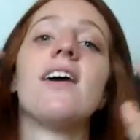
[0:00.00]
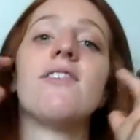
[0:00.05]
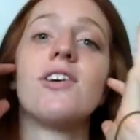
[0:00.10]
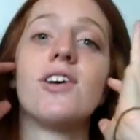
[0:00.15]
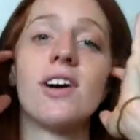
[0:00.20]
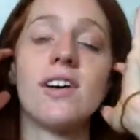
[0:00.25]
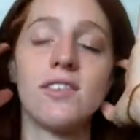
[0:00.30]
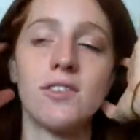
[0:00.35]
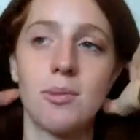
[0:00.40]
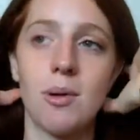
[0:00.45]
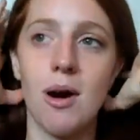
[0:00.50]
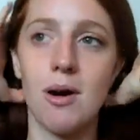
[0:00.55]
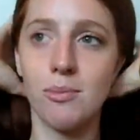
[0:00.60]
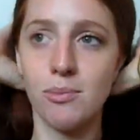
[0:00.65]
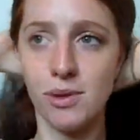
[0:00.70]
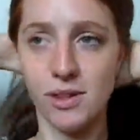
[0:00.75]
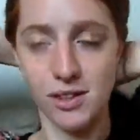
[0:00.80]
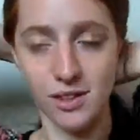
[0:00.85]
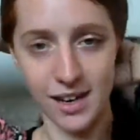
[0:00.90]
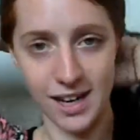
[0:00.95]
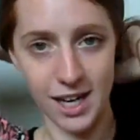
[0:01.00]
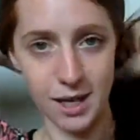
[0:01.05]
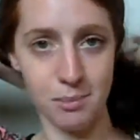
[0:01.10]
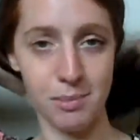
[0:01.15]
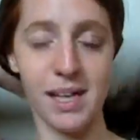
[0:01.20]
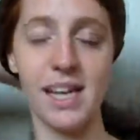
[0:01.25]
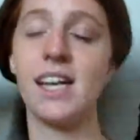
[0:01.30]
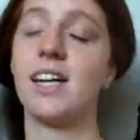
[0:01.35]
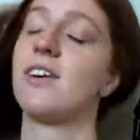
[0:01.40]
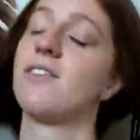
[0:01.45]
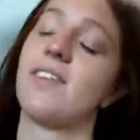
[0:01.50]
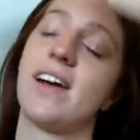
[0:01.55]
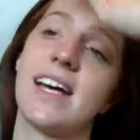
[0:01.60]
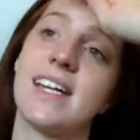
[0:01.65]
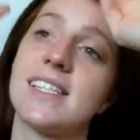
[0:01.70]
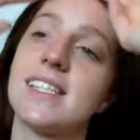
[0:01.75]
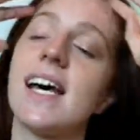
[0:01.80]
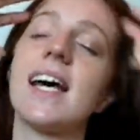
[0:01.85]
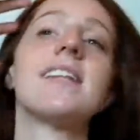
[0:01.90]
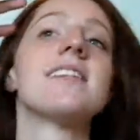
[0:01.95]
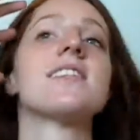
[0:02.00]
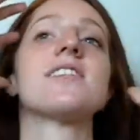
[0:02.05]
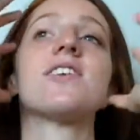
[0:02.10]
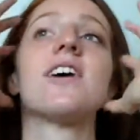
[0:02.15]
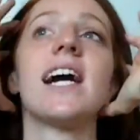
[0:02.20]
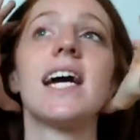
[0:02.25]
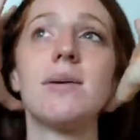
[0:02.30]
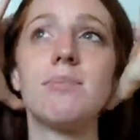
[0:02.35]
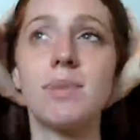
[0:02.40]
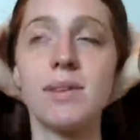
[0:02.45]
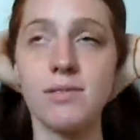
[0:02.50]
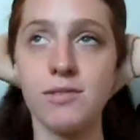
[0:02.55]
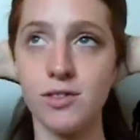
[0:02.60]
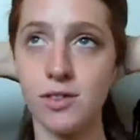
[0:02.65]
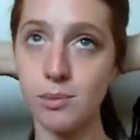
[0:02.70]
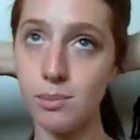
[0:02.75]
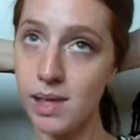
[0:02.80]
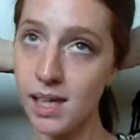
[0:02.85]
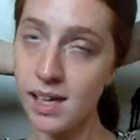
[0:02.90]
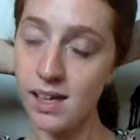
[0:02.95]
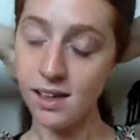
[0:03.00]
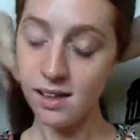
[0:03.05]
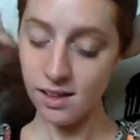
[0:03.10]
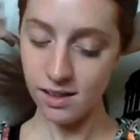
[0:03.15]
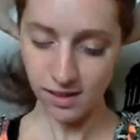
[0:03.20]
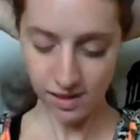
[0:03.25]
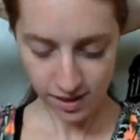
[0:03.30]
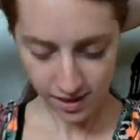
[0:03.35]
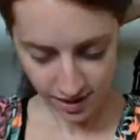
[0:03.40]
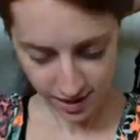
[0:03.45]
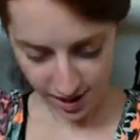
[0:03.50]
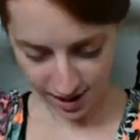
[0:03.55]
If you don't have a problem with your hair being in your face, that's great, but for me,